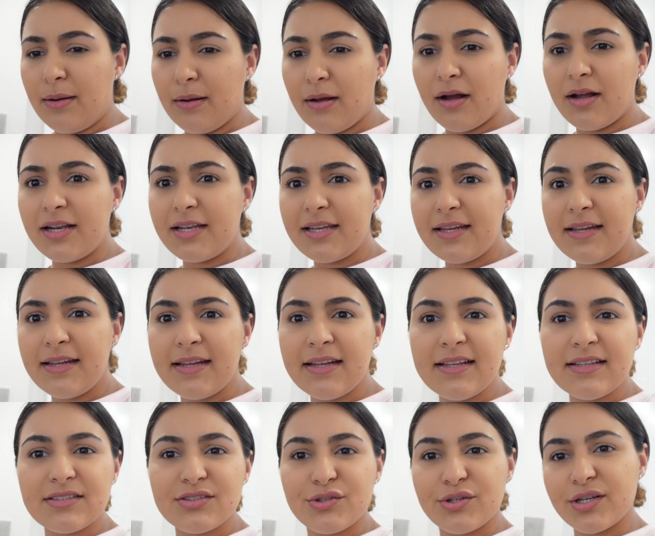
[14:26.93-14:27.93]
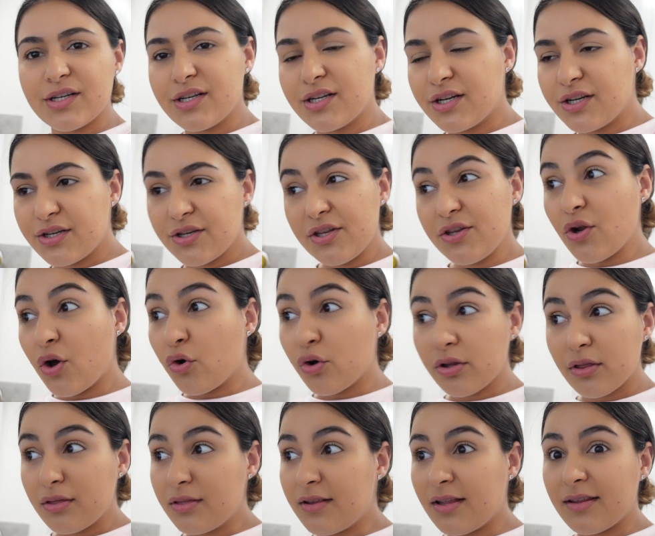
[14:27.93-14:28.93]
undies or no
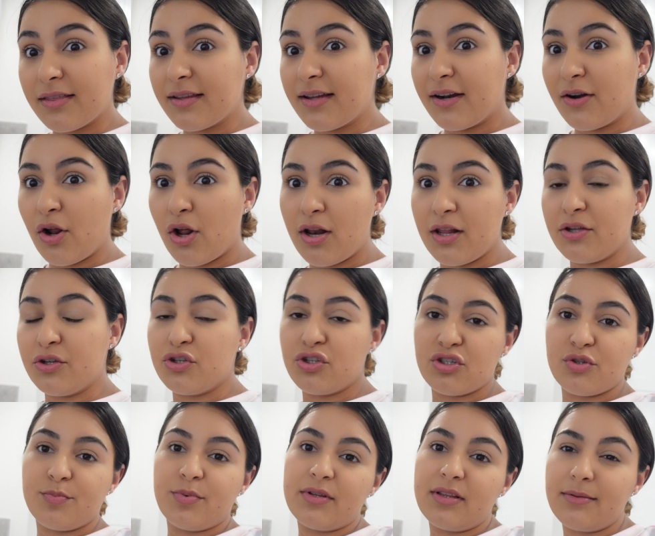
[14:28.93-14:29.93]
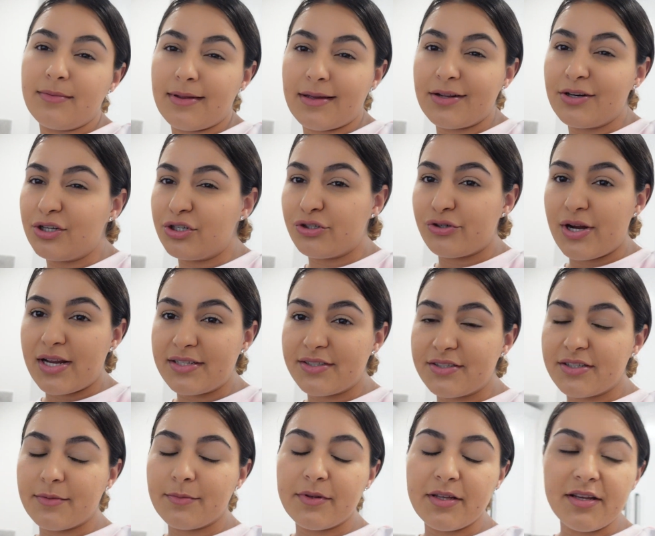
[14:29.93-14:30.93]
nothing at all like you just put them like in a dress or
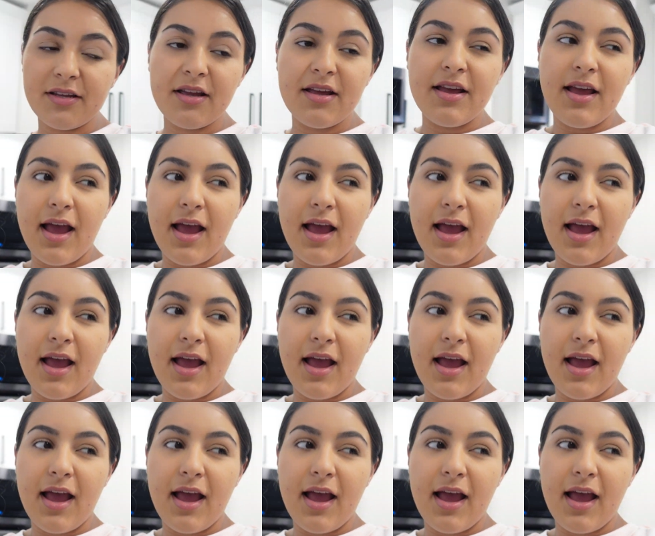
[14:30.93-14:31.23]
something